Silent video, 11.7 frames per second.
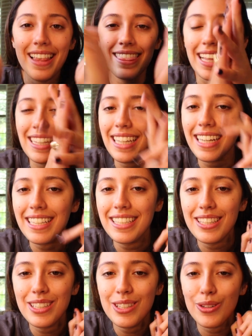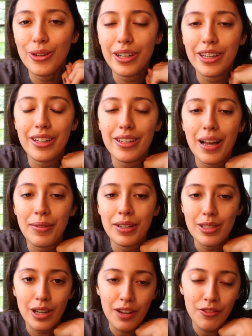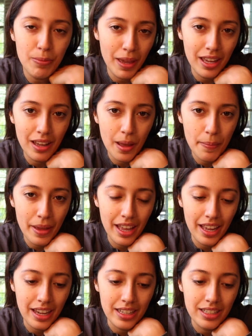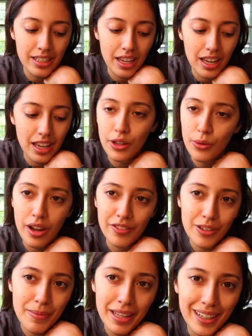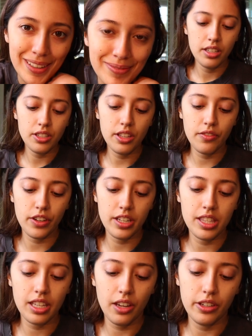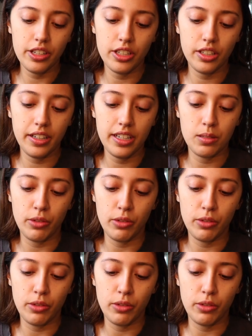let's get into the tutorial. I'm gonna start off with makeup and go on from there. So the first thing I wanna do is